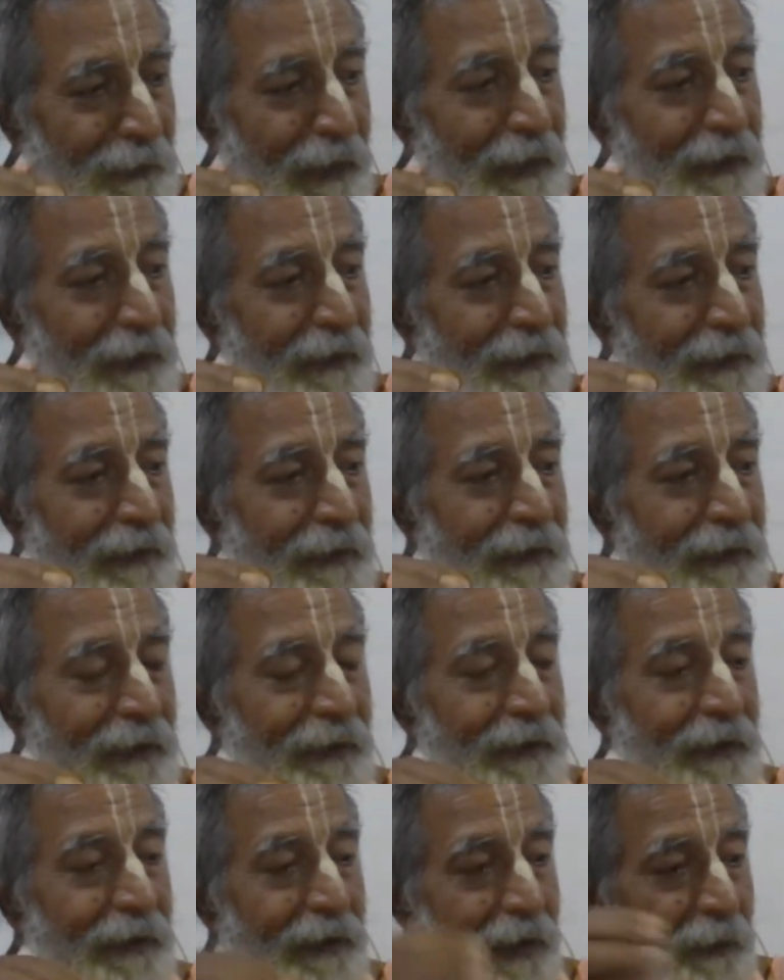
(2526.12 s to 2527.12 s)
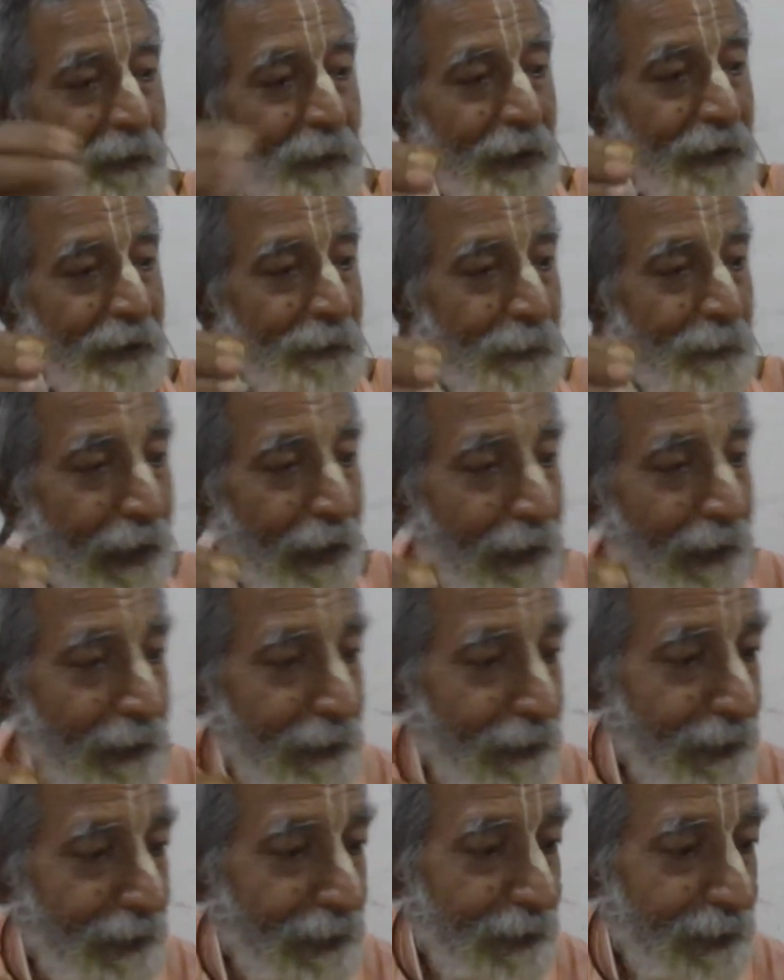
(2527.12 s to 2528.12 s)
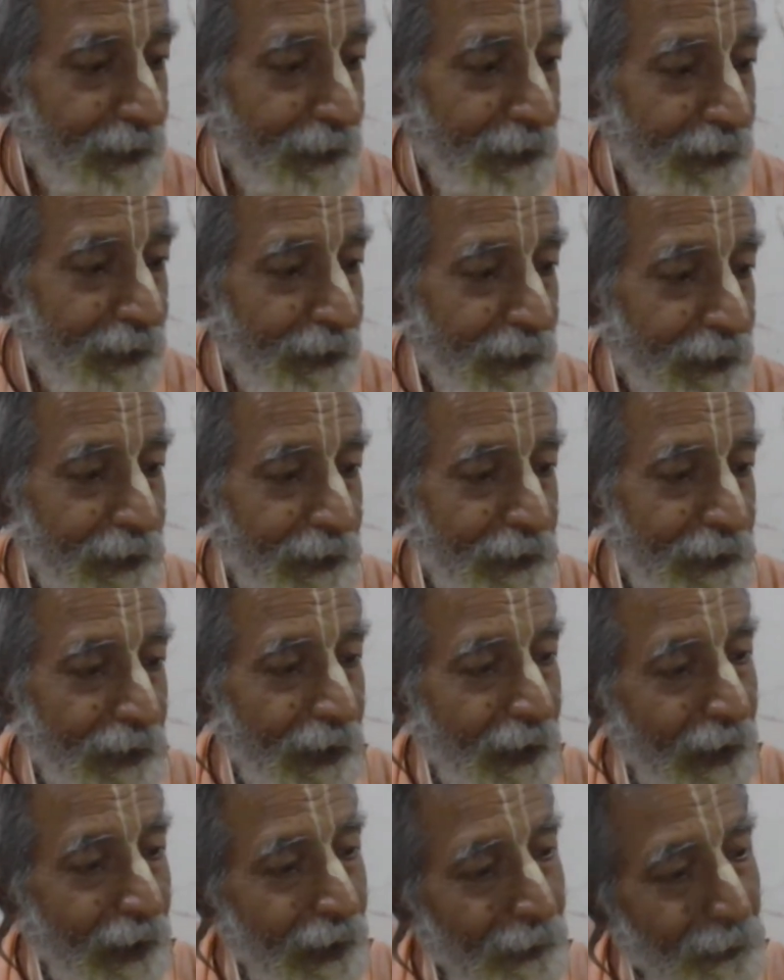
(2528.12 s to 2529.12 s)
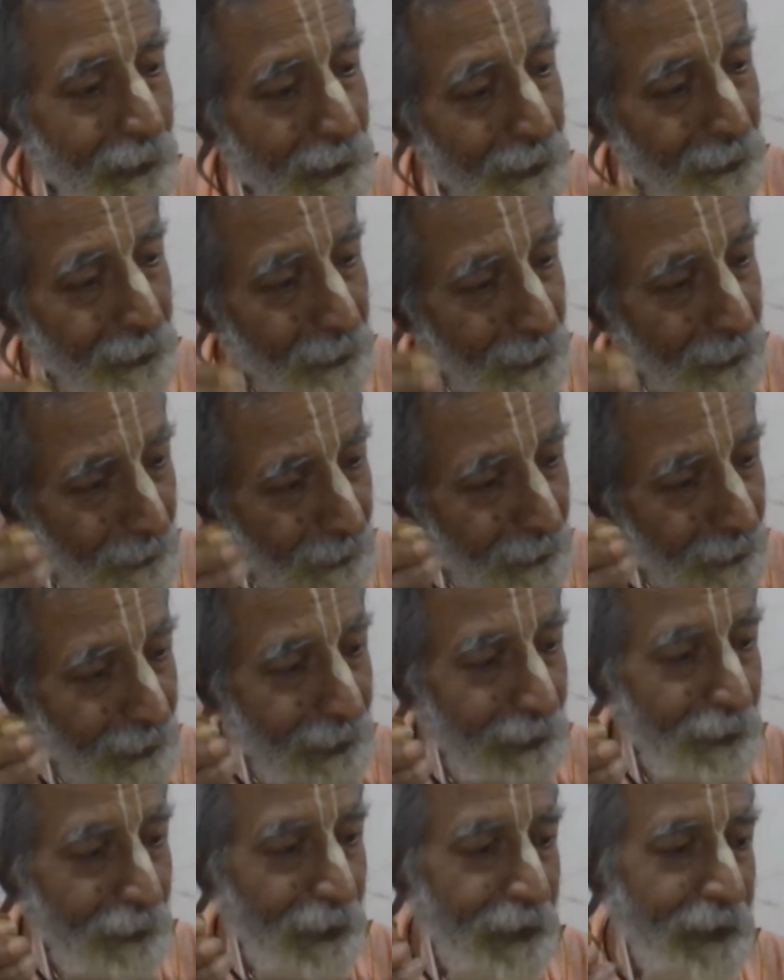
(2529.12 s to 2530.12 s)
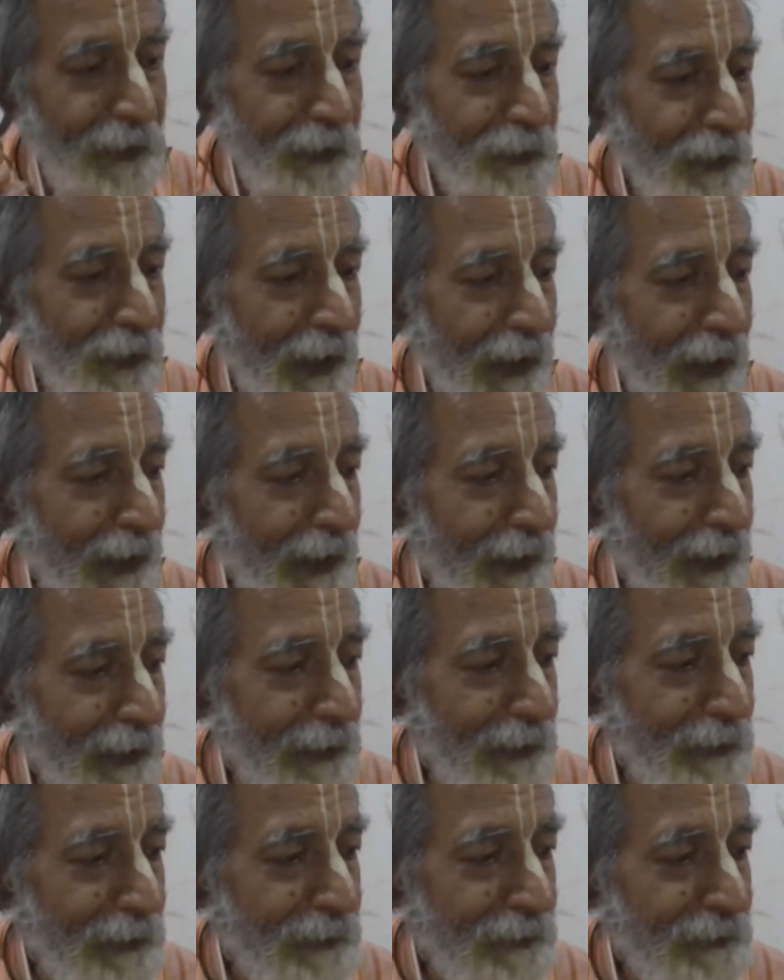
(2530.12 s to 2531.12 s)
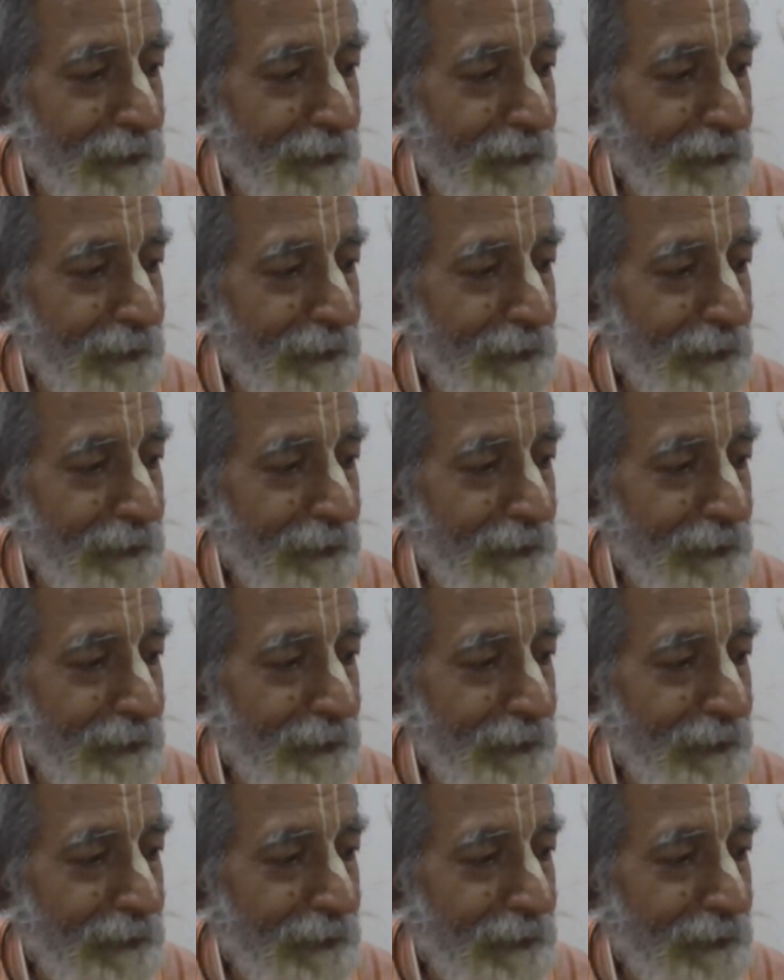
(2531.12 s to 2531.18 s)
my commitment, I will fulfill your desire.